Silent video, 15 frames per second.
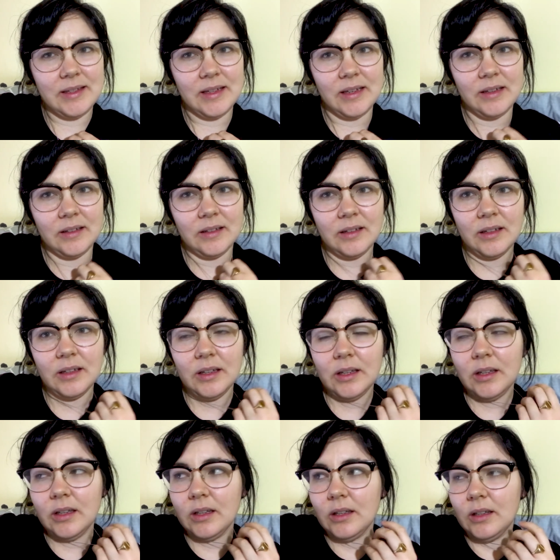then
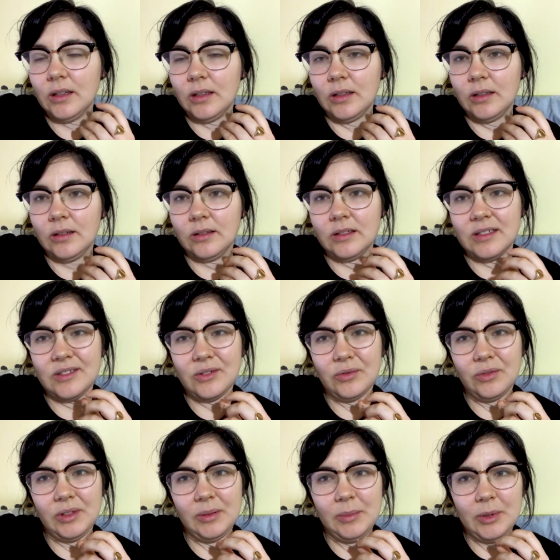there's
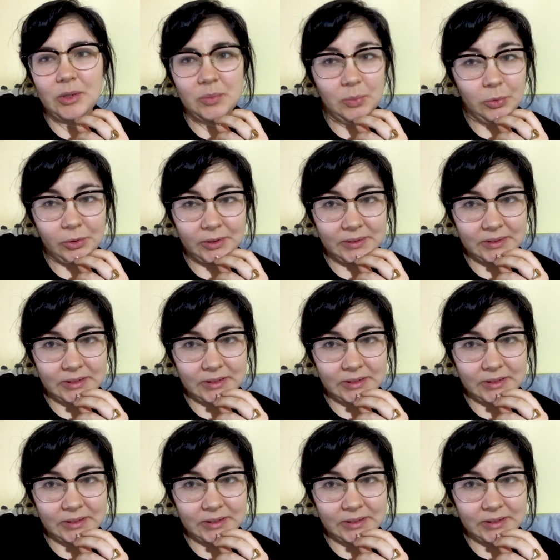not really much point.